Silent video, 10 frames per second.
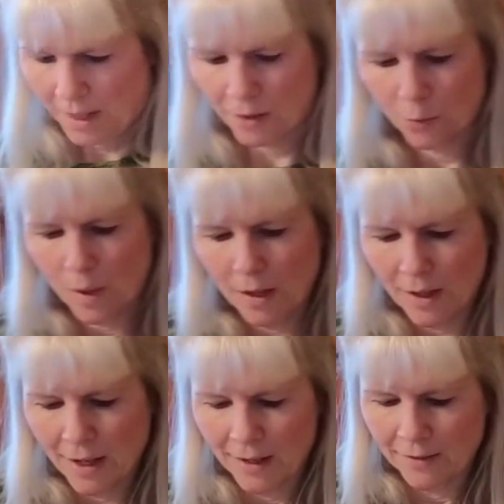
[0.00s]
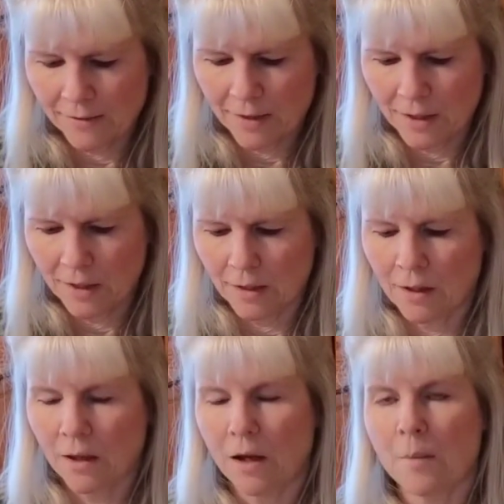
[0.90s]
as well as the
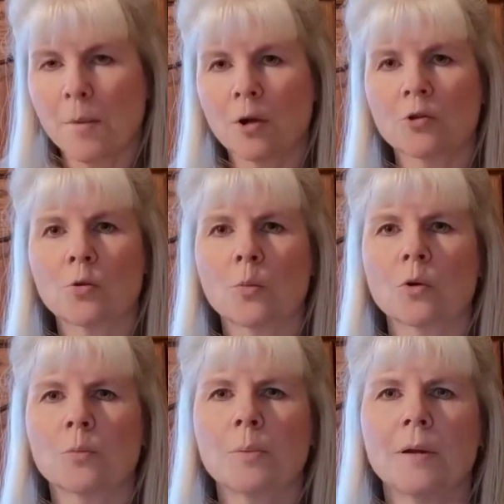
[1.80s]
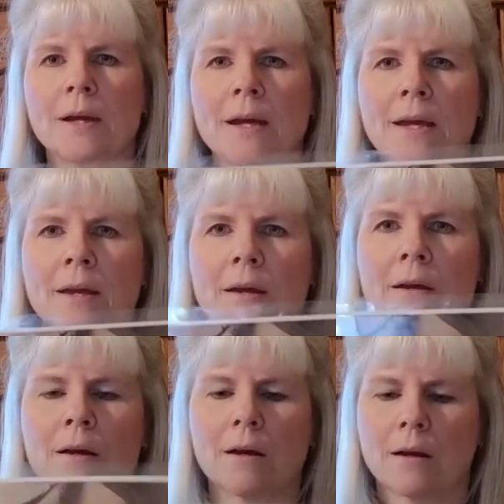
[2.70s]
March Wordplay
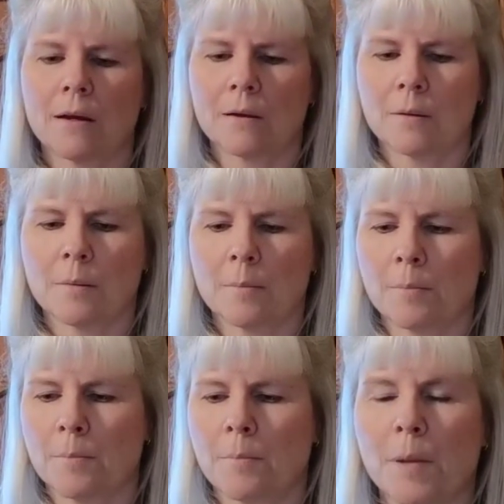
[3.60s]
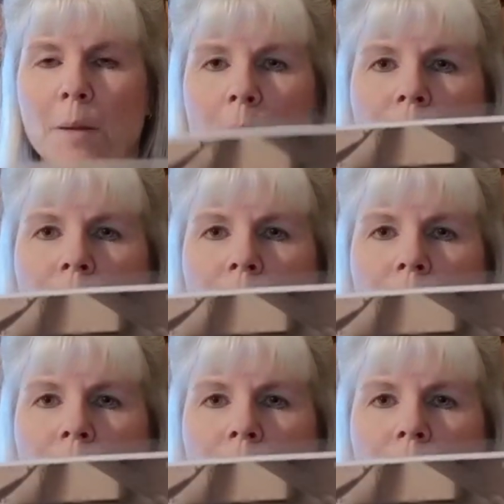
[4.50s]
by